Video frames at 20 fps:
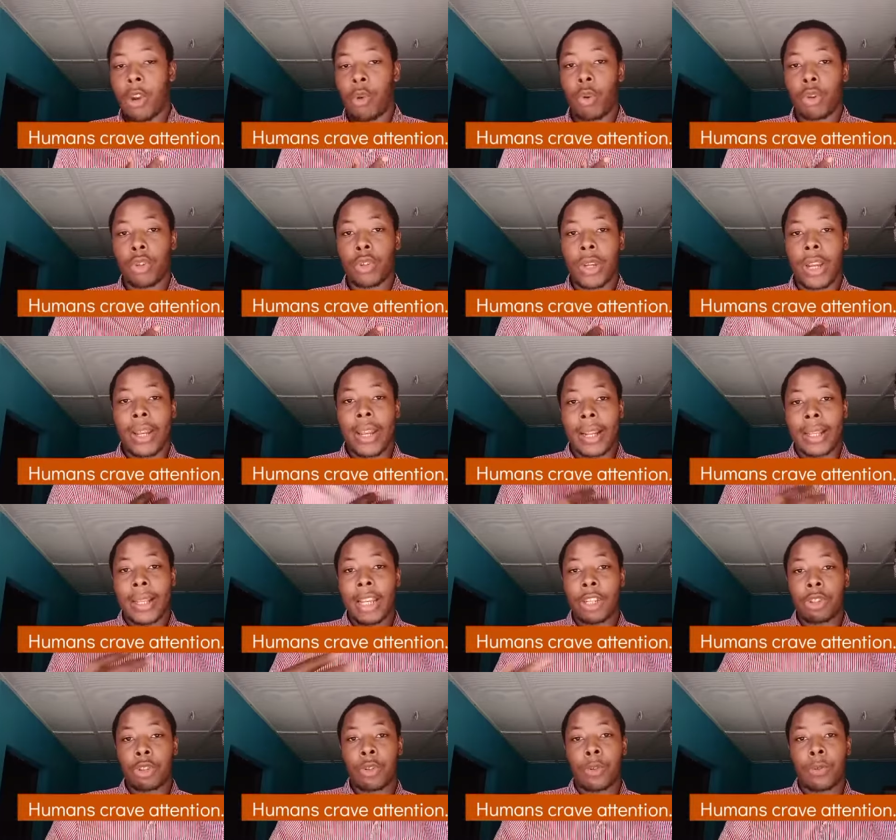we want to get the
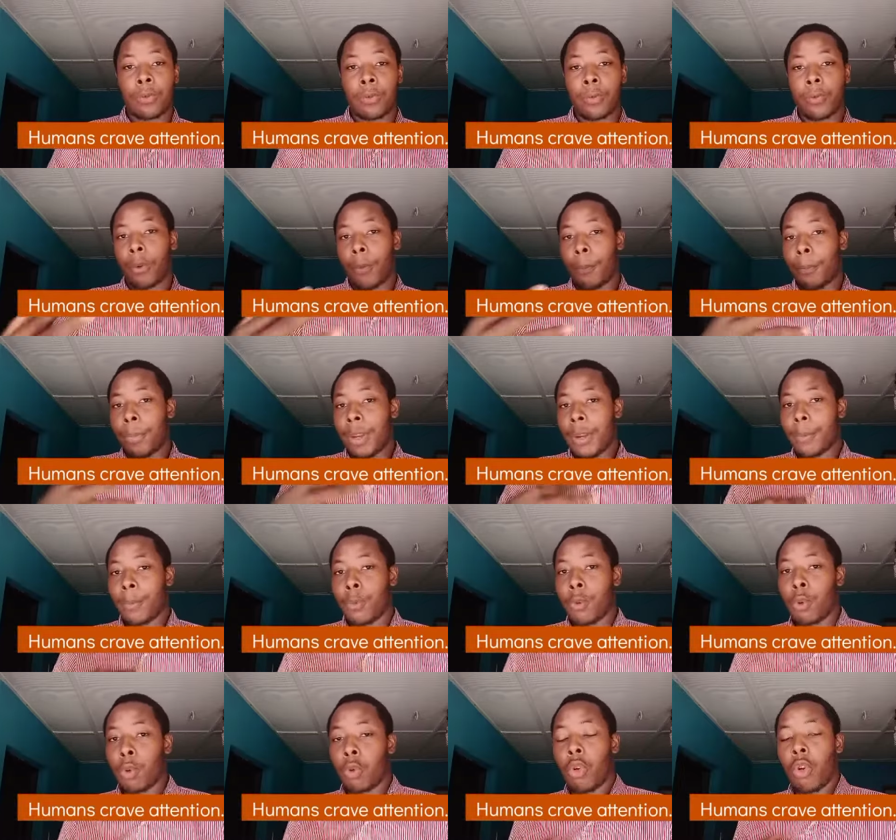attention from
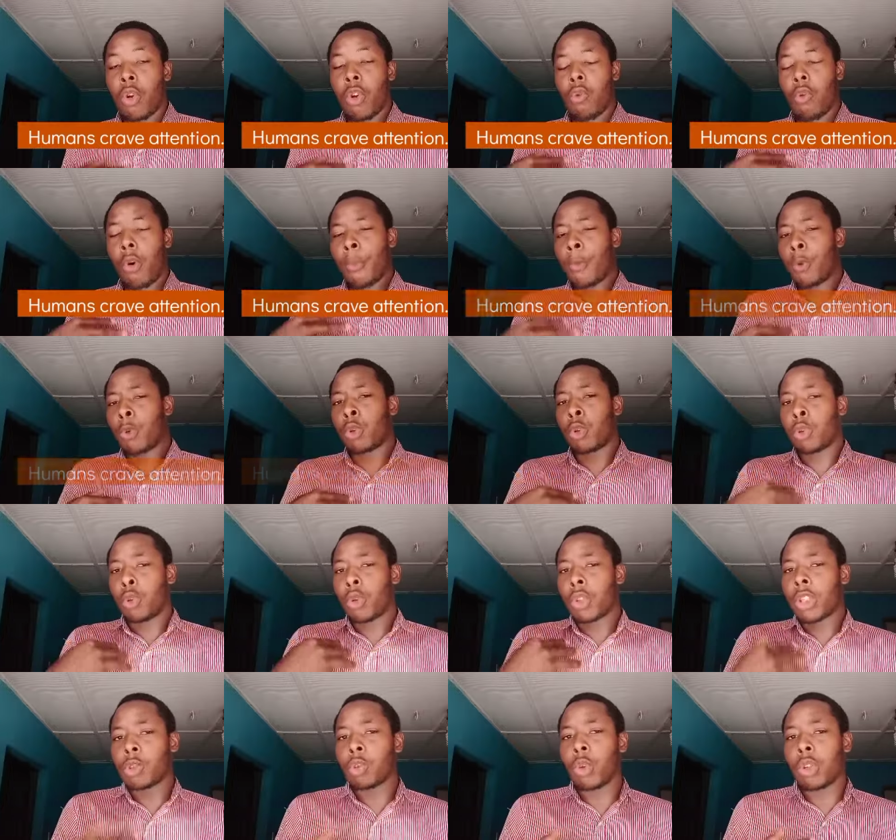people, we want people to
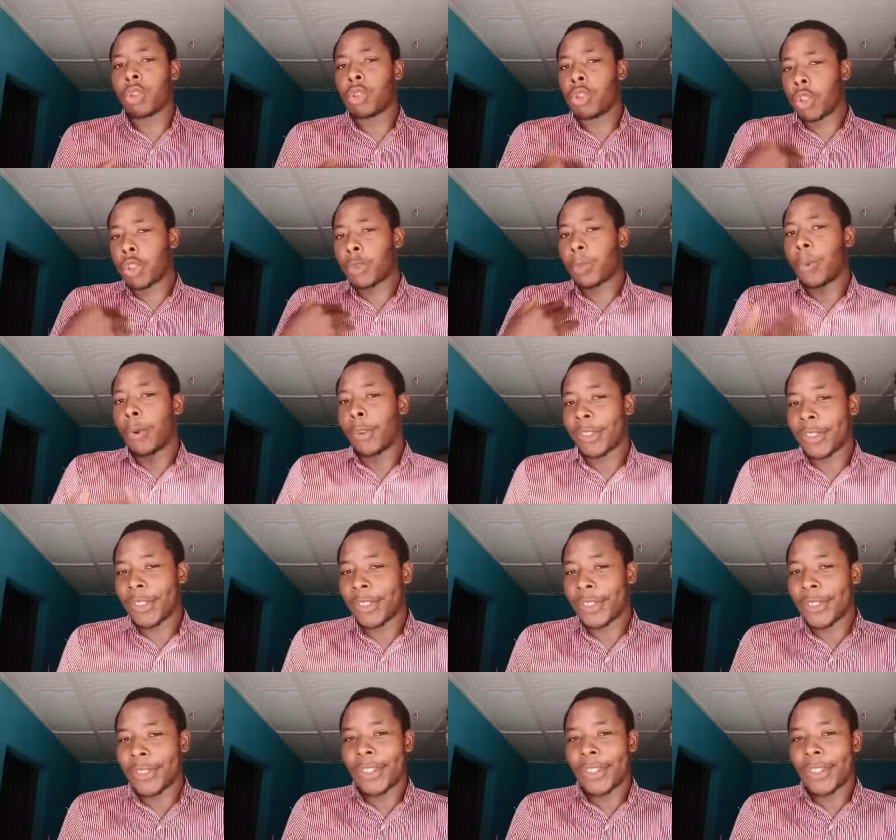notice what we just bought.